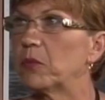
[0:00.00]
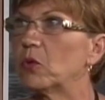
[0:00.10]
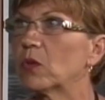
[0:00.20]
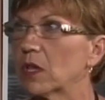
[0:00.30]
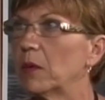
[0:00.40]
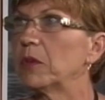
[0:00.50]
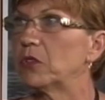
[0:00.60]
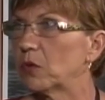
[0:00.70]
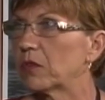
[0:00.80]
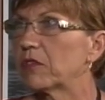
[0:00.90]
who are coming
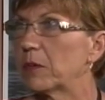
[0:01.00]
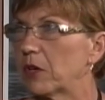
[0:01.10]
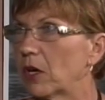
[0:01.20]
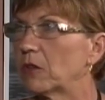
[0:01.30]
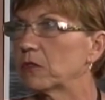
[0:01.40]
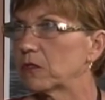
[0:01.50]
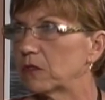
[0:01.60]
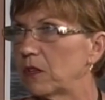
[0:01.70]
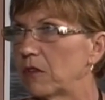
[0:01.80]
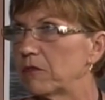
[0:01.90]
to or from our house are safe.